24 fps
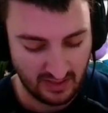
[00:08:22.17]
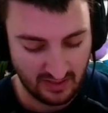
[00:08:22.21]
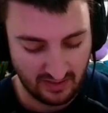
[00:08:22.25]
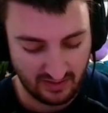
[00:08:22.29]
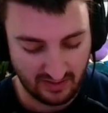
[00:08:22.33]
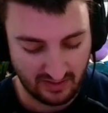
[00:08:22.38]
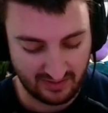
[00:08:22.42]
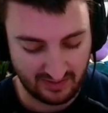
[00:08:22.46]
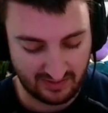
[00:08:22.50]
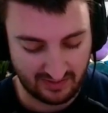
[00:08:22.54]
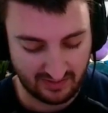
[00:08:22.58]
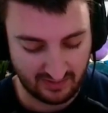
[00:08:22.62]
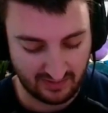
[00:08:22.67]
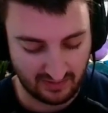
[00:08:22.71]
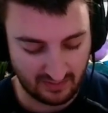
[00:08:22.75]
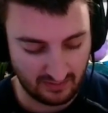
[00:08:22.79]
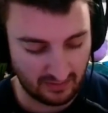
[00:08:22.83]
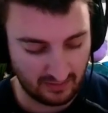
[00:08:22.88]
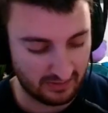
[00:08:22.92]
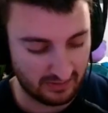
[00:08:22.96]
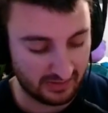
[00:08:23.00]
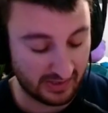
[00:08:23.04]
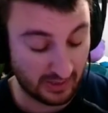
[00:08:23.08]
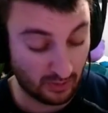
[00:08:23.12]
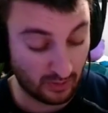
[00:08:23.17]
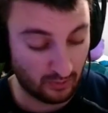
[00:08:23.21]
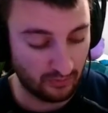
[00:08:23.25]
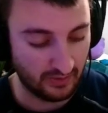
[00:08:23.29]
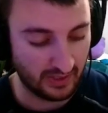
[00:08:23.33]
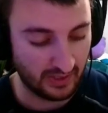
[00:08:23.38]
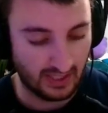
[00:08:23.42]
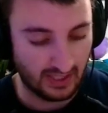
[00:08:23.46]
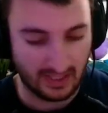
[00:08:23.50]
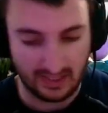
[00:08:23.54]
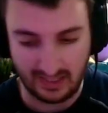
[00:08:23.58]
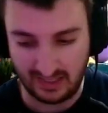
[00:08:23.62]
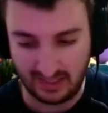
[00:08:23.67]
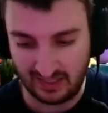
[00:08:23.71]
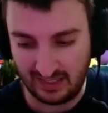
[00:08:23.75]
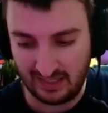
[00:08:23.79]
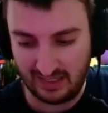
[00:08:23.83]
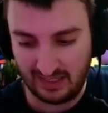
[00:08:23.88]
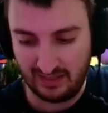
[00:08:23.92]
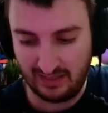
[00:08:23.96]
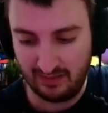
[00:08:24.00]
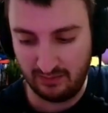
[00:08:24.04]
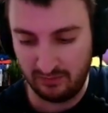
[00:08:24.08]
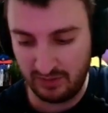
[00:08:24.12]
This is the only 9 I
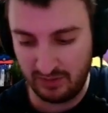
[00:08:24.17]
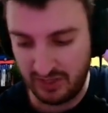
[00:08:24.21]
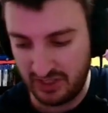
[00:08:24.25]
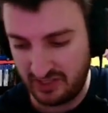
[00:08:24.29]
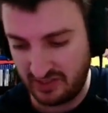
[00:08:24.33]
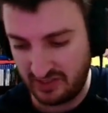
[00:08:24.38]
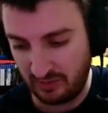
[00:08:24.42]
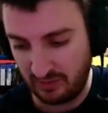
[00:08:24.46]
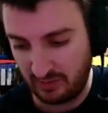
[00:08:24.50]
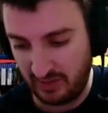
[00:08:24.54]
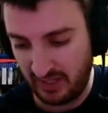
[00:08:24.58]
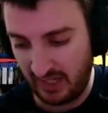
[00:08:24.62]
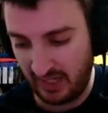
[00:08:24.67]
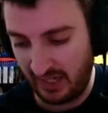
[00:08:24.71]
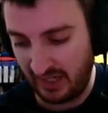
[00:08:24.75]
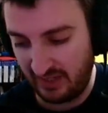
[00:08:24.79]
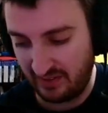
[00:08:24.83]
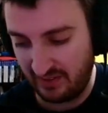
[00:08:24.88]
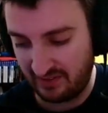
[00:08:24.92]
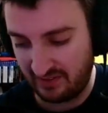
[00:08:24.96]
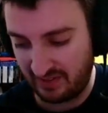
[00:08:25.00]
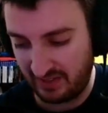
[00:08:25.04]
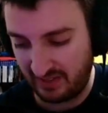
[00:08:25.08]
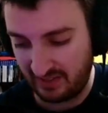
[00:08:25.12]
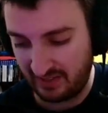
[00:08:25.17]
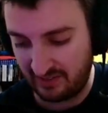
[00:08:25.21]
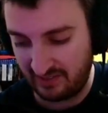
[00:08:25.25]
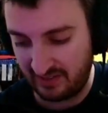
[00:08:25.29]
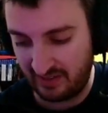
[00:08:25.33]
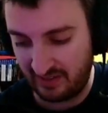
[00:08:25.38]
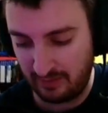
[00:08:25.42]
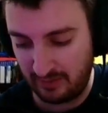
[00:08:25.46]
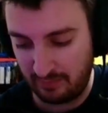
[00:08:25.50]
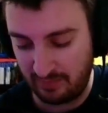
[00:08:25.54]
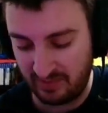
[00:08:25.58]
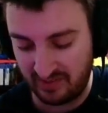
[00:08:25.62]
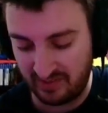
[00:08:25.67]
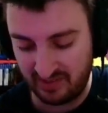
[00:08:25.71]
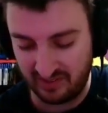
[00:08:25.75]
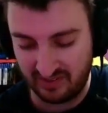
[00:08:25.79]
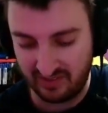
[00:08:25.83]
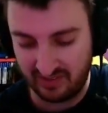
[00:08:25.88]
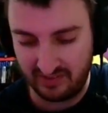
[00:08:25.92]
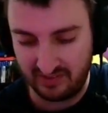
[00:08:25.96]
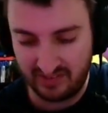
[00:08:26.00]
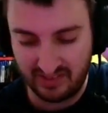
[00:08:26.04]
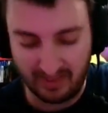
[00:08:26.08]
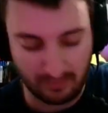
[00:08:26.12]
got, which is okay because I can set it up as a
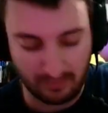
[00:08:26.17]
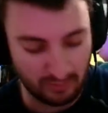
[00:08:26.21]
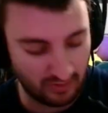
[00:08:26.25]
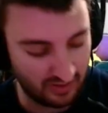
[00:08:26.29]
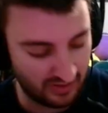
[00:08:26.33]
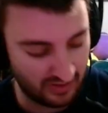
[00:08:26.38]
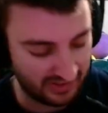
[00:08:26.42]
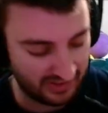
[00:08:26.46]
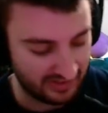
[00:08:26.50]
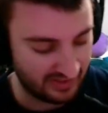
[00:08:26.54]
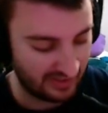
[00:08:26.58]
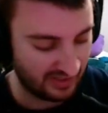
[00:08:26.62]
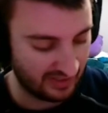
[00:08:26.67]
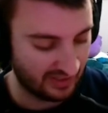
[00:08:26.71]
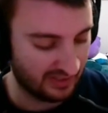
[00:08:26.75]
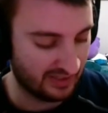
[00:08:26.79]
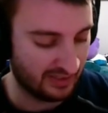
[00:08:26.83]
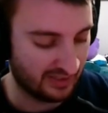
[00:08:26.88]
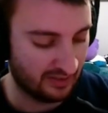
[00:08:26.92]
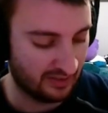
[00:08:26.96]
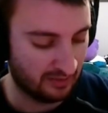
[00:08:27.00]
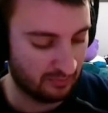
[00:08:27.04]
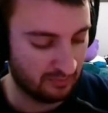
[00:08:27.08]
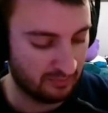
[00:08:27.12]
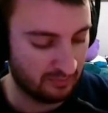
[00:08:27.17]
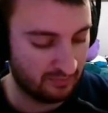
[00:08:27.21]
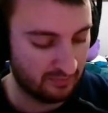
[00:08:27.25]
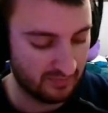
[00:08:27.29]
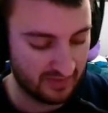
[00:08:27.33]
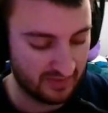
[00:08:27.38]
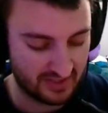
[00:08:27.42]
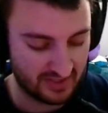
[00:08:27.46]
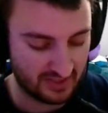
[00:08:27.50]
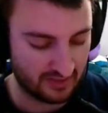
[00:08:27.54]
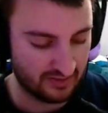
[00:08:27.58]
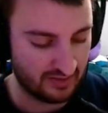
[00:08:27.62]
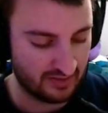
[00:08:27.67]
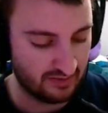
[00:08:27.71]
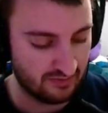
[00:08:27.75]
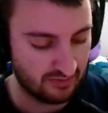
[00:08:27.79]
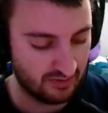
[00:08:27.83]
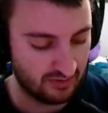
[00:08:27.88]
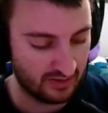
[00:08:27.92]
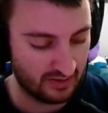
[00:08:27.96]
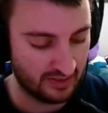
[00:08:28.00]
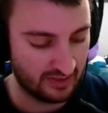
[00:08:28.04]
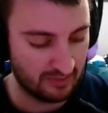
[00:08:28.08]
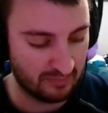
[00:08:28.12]
separate listing and it'll sell
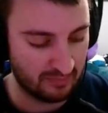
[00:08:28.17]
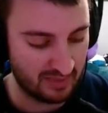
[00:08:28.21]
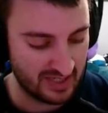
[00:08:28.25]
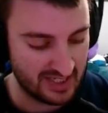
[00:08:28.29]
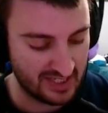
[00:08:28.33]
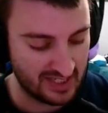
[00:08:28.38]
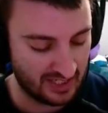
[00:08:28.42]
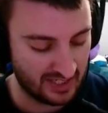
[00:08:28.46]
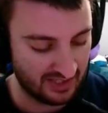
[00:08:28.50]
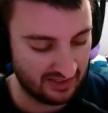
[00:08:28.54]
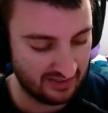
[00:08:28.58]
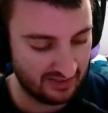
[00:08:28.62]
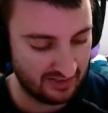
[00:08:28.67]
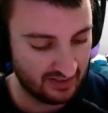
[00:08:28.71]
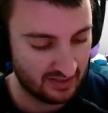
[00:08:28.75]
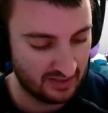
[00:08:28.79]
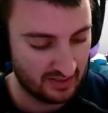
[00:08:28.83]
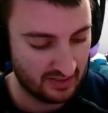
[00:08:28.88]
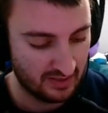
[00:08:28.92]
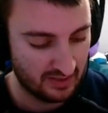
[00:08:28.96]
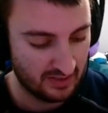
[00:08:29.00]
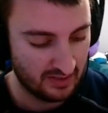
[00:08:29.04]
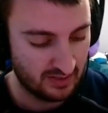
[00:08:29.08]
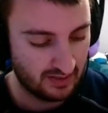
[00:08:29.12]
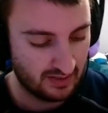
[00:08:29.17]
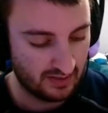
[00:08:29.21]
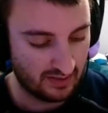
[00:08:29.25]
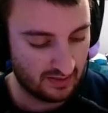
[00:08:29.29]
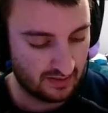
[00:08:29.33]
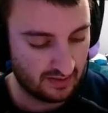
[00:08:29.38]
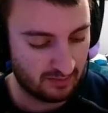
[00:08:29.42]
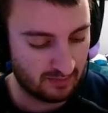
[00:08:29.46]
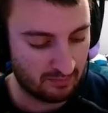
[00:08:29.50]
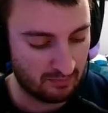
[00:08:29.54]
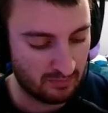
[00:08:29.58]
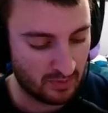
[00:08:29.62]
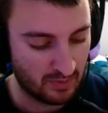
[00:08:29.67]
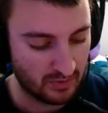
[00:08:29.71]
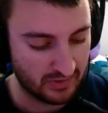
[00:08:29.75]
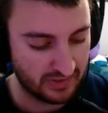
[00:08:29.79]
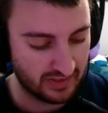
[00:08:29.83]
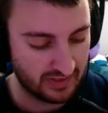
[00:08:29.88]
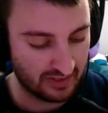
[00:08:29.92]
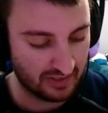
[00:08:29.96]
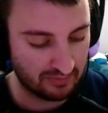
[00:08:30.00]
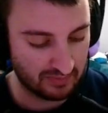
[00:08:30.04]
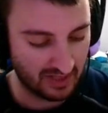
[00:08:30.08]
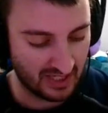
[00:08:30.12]
differently than my 10. Most
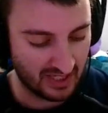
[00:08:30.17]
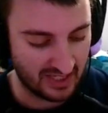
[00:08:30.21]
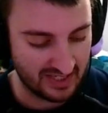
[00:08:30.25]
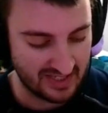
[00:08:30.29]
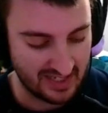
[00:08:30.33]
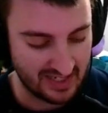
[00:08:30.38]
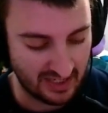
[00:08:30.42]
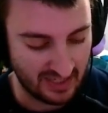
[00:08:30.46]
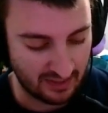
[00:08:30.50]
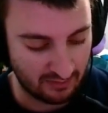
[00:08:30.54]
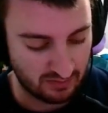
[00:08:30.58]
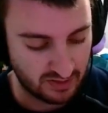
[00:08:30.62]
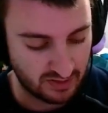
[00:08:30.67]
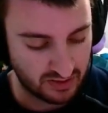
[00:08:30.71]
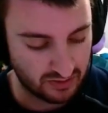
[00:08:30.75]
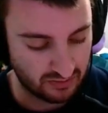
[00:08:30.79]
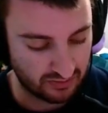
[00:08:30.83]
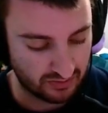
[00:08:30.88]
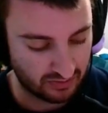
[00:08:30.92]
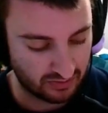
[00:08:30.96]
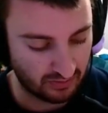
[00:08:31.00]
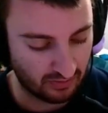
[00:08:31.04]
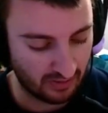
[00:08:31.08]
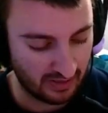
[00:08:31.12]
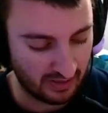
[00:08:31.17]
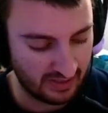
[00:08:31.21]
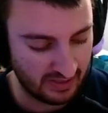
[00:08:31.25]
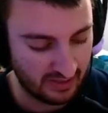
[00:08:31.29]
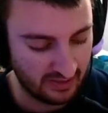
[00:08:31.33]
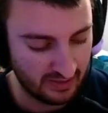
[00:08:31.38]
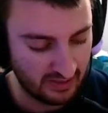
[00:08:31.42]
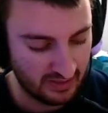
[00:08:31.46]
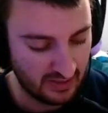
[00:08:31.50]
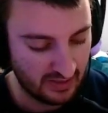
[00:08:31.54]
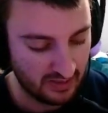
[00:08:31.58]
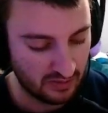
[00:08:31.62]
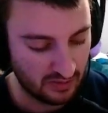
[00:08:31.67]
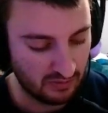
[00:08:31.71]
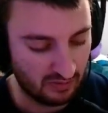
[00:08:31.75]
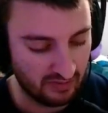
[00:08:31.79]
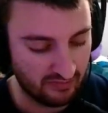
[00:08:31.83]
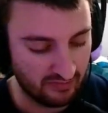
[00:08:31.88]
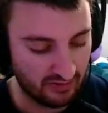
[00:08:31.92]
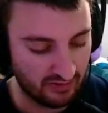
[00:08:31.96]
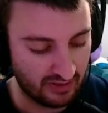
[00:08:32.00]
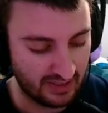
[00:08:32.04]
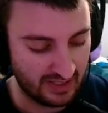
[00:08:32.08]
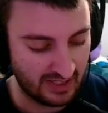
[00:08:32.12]
of them got a 10, which is great.
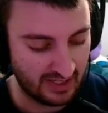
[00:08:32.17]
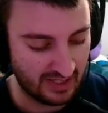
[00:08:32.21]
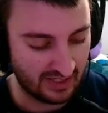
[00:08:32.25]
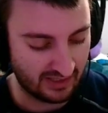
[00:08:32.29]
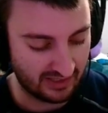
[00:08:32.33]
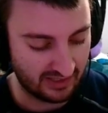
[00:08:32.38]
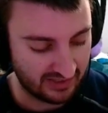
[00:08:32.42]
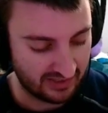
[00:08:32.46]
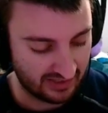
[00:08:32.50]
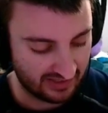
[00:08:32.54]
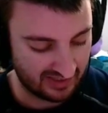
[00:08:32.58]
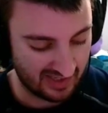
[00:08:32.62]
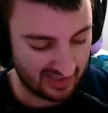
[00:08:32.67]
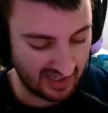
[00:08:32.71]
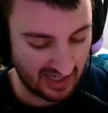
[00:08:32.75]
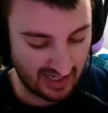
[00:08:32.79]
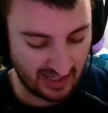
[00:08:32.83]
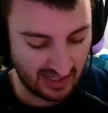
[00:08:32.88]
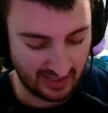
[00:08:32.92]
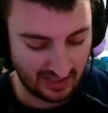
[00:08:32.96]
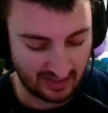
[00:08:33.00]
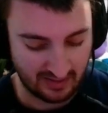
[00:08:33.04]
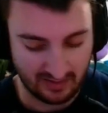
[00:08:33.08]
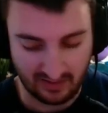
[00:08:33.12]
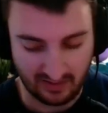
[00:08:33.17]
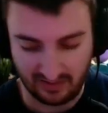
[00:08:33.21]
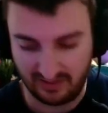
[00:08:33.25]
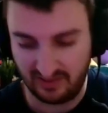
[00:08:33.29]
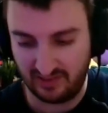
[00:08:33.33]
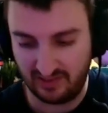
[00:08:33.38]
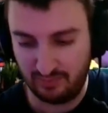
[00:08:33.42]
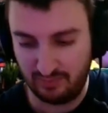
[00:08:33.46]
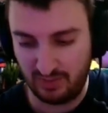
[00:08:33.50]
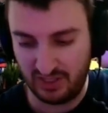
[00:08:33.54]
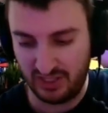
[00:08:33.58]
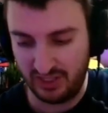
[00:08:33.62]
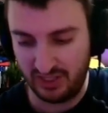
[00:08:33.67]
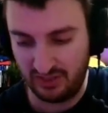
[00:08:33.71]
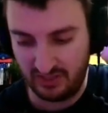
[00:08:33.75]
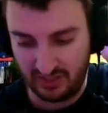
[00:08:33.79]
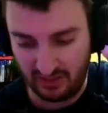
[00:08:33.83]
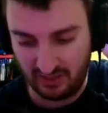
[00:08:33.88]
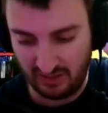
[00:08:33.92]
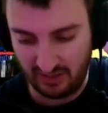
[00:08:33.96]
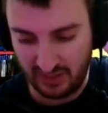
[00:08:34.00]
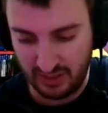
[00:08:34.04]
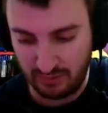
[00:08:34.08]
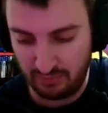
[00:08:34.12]
Noivern EX as a 9, nothing special
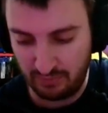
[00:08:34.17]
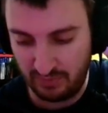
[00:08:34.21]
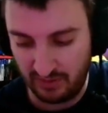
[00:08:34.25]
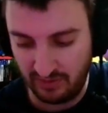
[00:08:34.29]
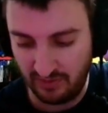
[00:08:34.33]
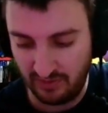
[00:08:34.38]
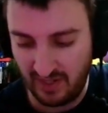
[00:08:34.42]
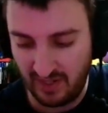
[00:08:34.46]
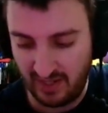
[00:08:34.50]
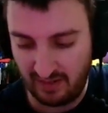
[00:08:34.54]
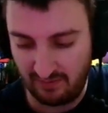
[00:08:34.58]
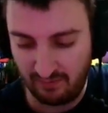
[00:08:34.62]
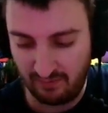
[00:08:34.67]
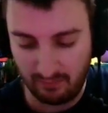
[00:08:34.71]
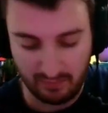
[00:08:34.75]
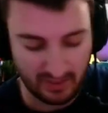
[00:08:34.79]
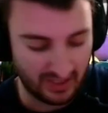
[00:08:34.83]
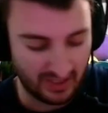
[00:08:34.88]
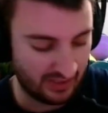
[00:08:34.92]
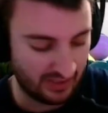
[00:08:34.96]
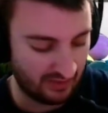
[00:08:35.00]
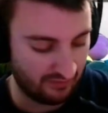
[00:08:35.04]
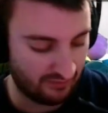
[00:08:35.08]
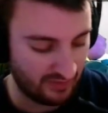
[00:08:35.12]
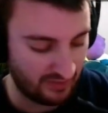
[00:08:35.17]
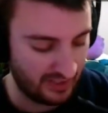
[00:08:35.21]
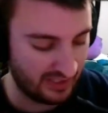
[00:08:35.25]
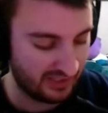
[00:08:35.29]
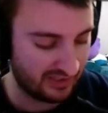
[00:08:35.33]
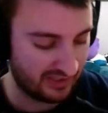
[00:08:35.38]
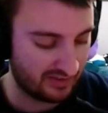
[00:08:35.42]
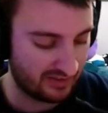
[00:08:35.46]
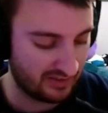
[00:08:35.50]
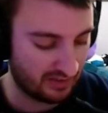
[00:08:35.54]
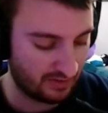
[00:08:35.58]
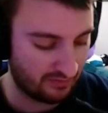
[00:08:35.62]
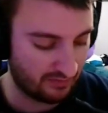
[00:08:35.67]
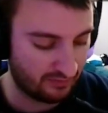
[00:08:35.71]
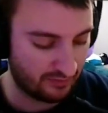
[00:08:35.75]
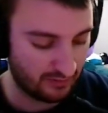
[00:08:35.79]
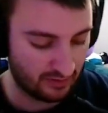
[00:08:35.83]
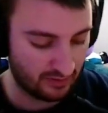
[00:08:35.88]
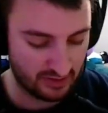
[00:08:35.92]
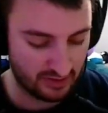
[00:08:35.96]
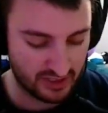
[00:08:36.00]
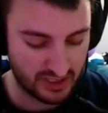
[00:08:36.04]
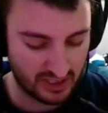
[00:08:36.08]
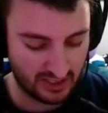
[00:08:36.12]
here. I just pulled that from Paldean Fates, thought full
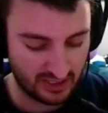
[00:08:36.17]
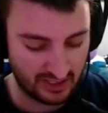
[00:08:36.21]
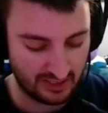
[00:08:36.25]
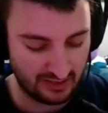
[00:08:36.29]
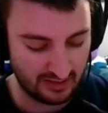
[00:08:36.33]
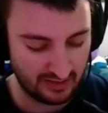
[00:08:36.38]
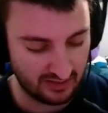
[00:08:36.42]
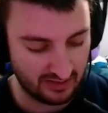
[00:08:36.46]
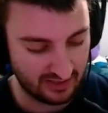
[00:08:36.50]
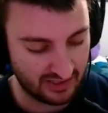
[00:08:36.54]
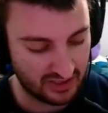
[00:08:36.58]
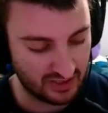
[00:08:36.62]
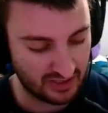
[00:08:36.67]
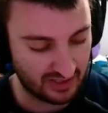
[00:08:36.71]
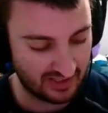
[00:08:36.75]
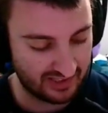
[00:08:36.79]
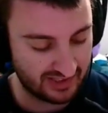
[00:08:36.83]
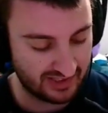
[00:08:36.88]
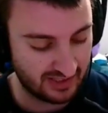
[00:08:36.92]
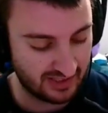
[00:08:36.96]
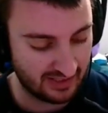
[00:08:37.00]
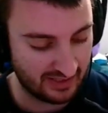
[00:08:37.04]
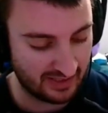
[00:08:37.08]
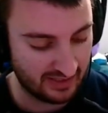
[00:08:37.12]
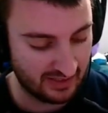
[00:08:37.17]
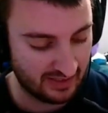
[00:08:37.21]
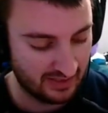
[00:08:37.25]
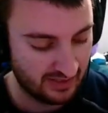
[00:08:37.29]
art shiny, let's try to sell it.